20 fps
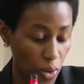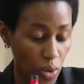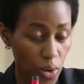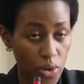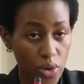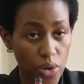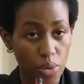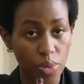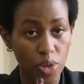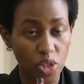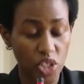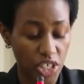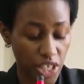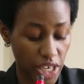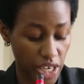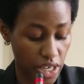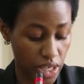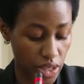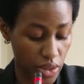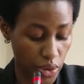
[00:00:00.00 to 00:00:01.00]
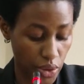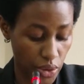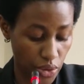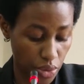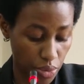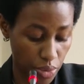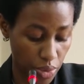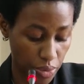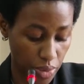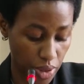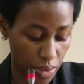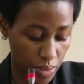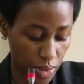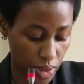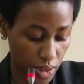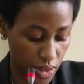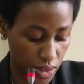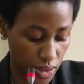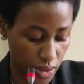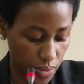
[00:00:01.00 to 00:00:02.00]
Honorable Chair and honorable
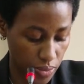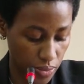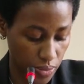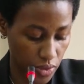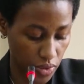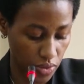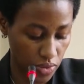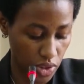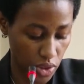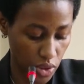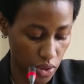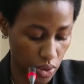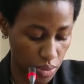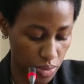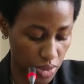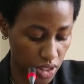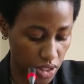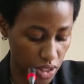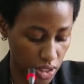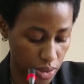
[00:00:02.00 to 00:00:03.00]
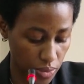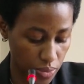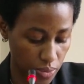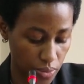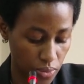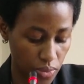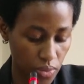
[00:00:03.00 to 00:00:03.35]
members of this committee,